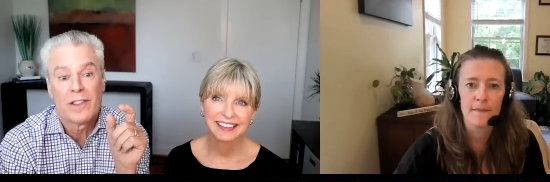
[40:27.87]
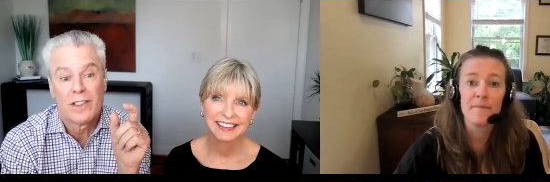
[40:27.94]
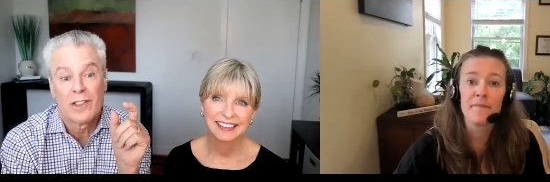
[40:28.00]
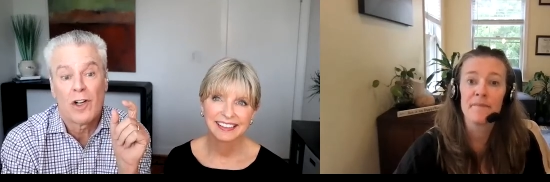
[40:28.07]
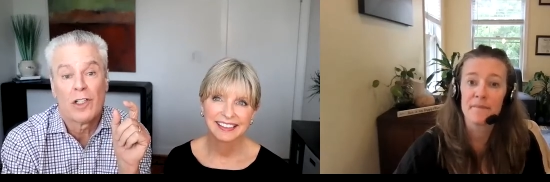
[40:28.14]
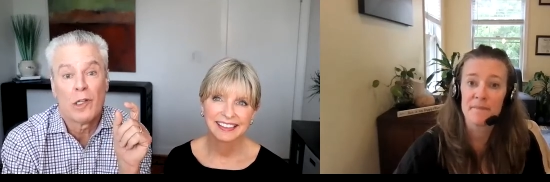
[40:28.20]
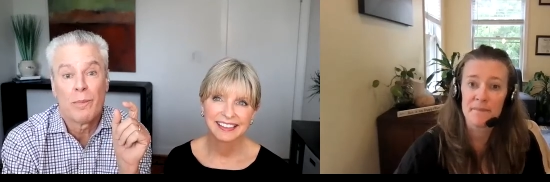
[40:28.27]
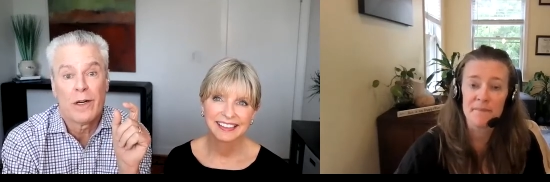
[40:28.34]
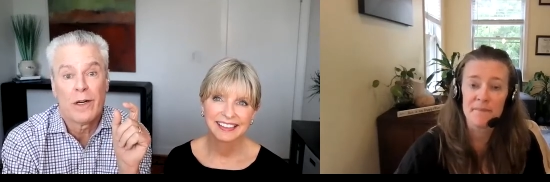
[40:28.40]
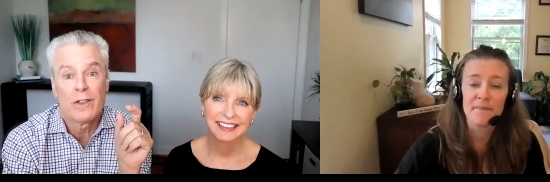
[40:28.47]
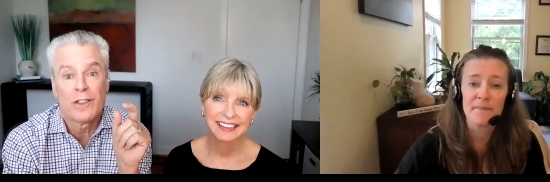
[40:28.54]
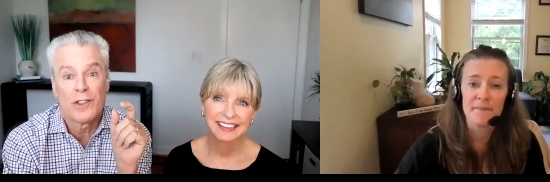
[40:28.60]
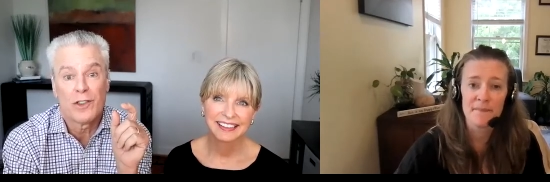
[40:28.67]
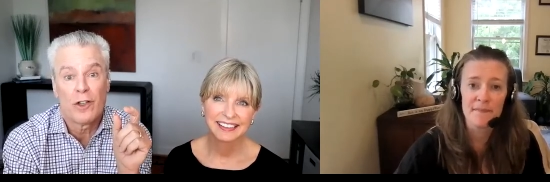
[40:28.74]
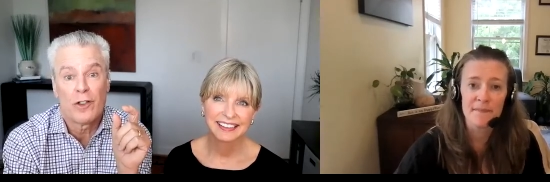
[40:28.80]
Speaker 1: it's called the Parent
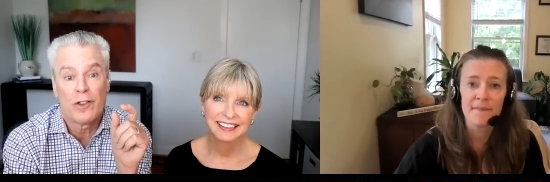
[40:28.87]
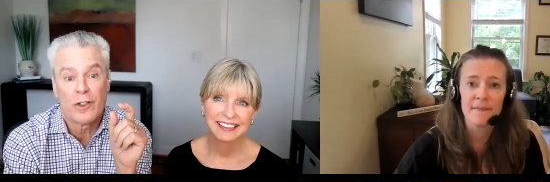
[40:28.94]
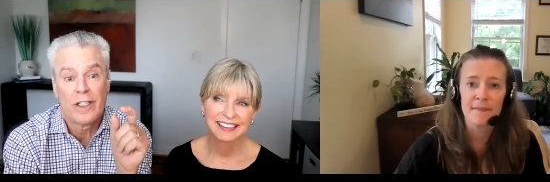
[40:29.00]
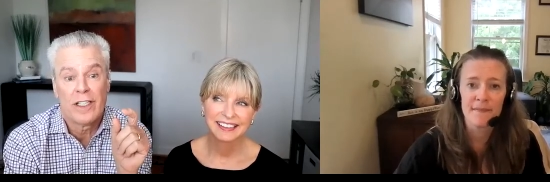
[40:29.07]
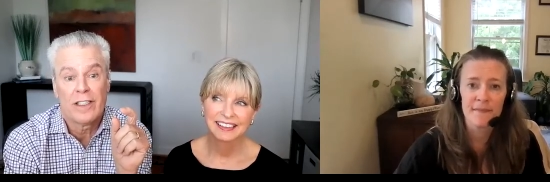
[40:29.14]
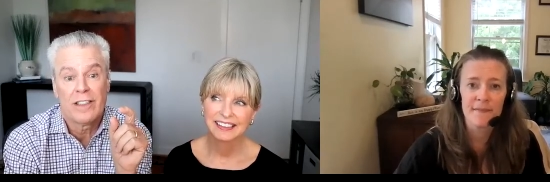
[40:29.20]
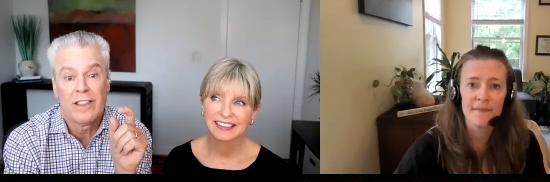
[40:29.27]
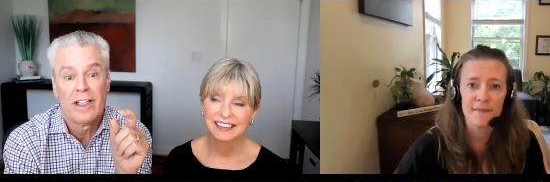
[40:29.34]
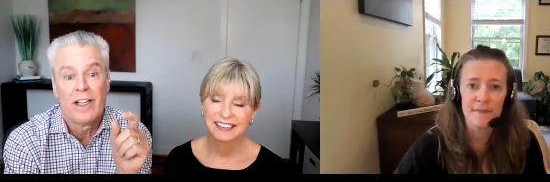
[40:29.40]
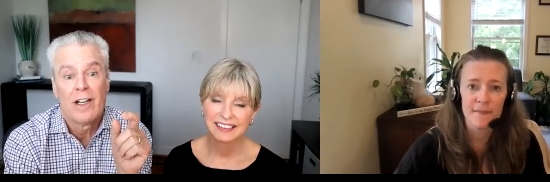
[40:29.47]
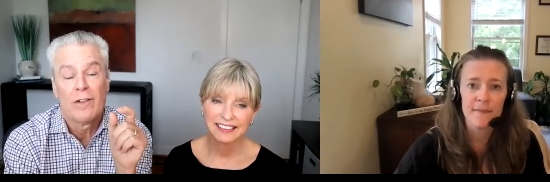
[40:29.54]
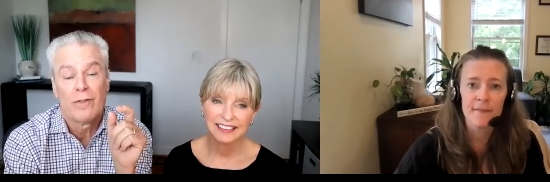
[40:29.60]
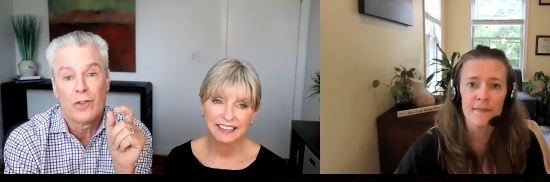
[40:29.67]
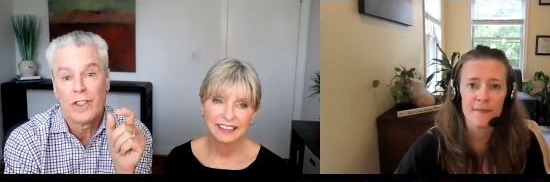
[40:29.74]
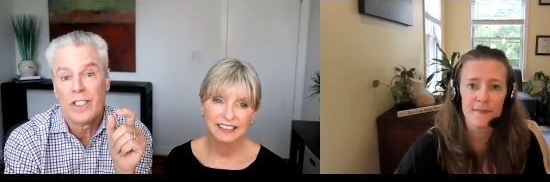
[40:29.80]
Starter Kit
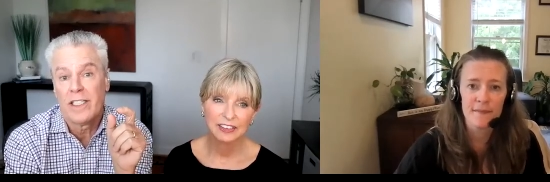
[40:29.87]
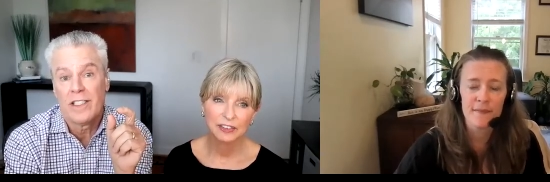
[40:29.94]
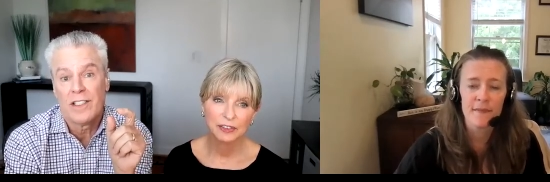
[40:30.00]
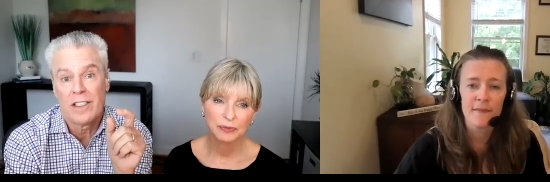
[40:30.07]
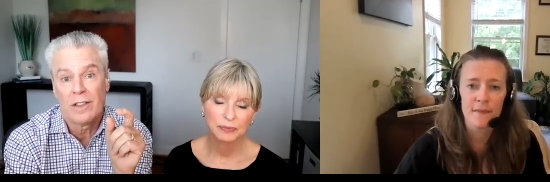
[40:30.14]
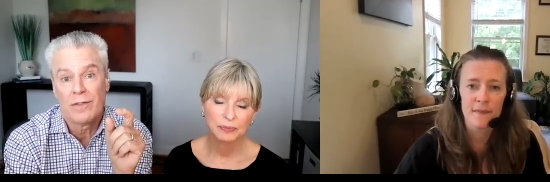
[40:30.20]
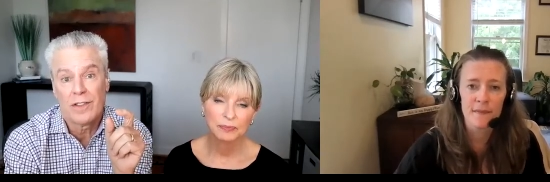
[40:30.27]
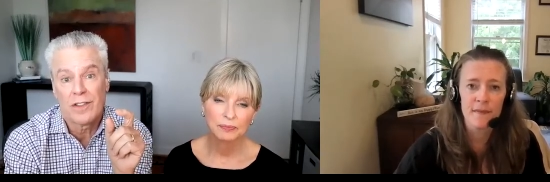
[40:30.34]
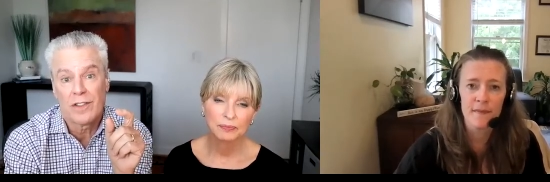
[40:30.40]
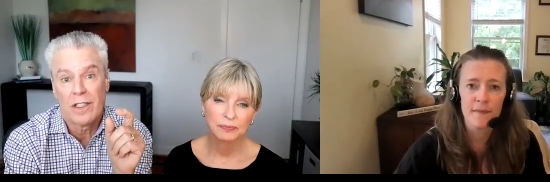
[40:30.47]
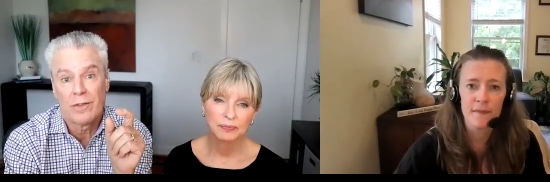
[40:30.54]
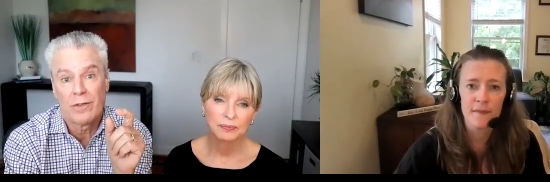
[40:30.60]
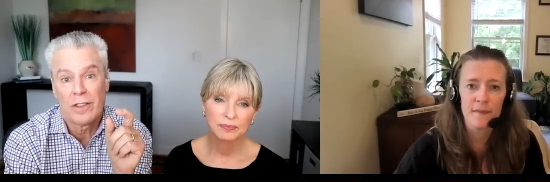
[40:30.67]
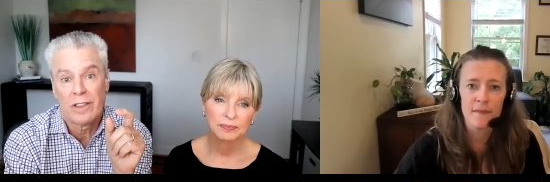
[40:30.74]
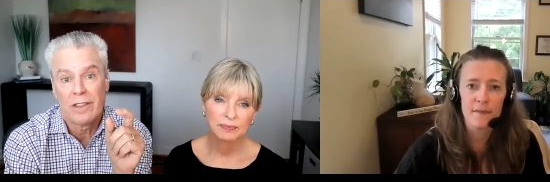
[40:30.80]
for Teen Self
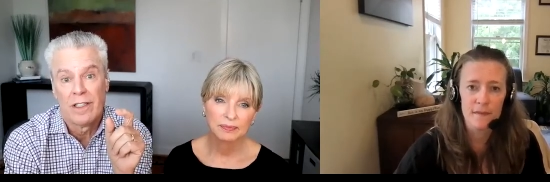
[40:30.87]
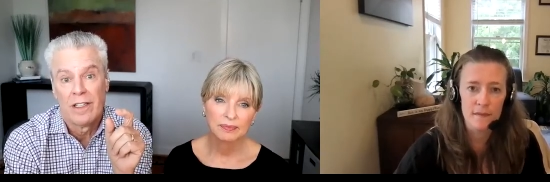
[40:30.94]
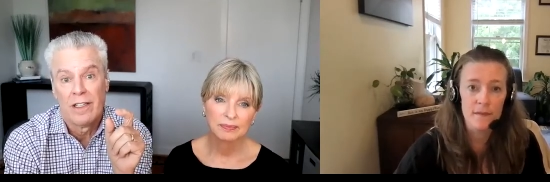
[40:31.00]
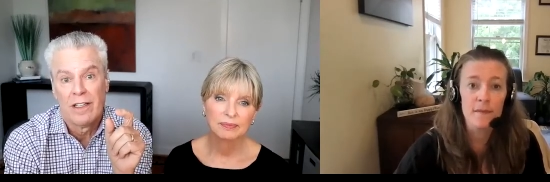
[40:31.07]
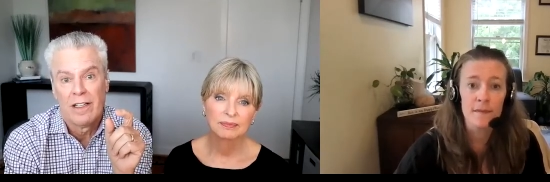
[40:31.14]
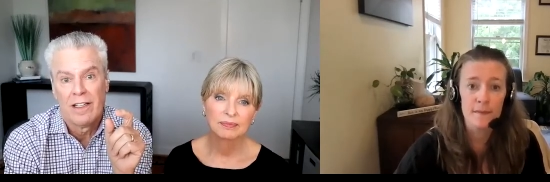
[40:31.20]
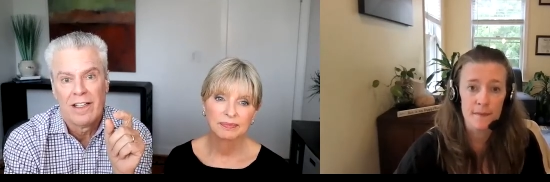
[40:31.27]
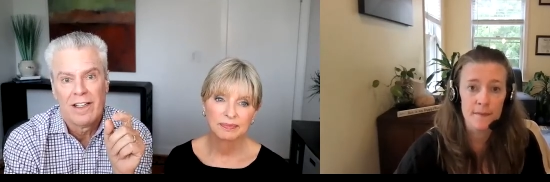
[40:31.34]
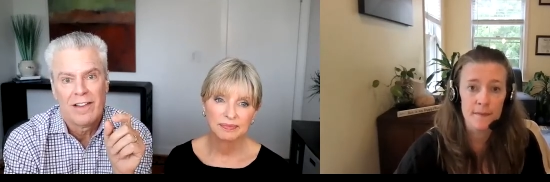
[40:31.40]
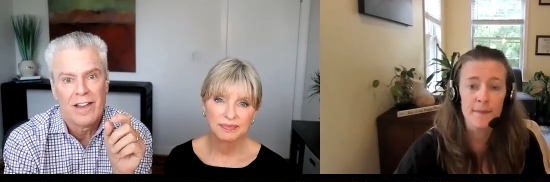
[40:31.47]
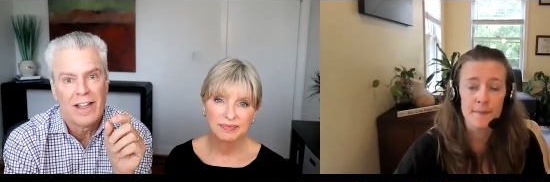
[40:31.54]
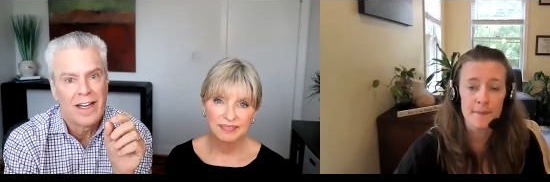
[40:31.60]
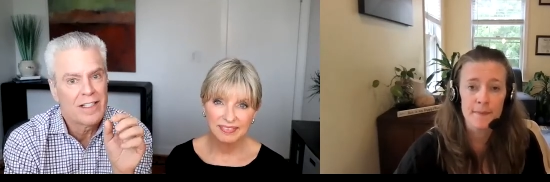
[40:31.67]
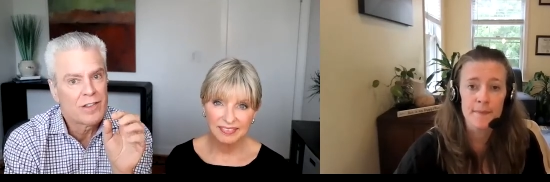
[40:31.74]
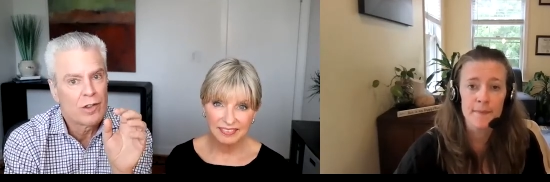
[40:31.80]
Discovery that has a